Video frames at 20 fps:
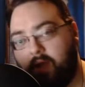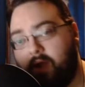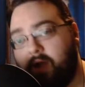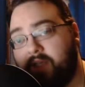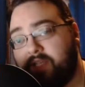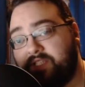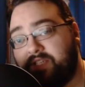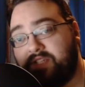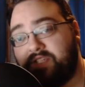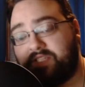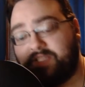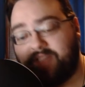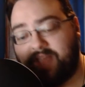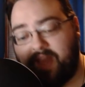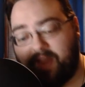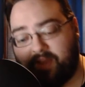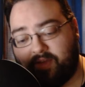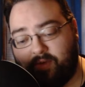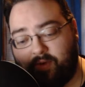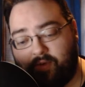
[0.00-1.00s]
Alright, so this is
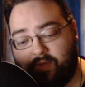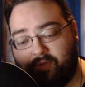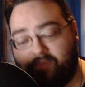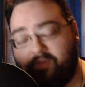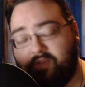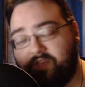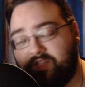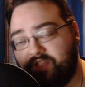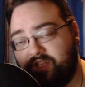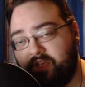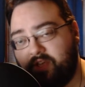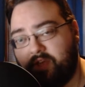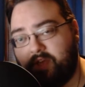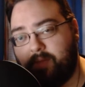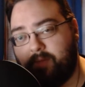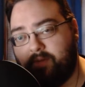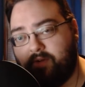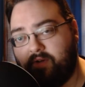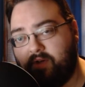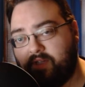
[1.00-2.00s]
kind of cool. The first thing you
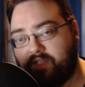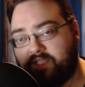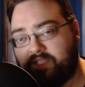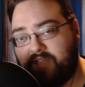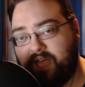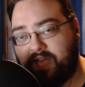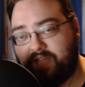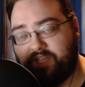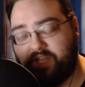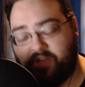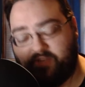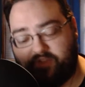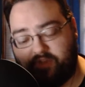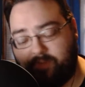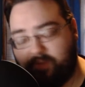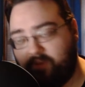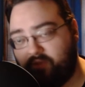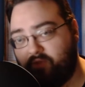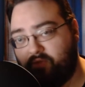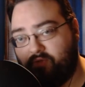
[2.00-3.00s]
come across is actually a
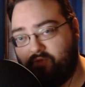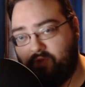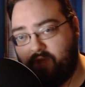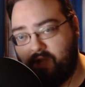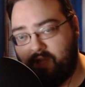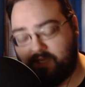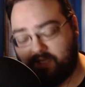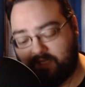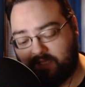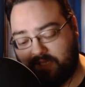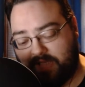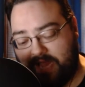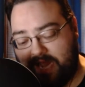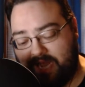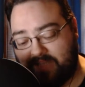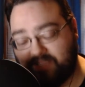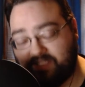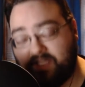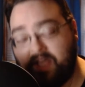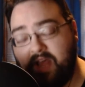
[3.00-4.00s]
tribute to Ron
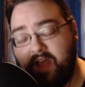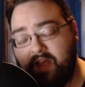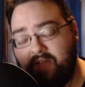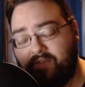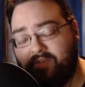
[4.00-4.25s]
Glass.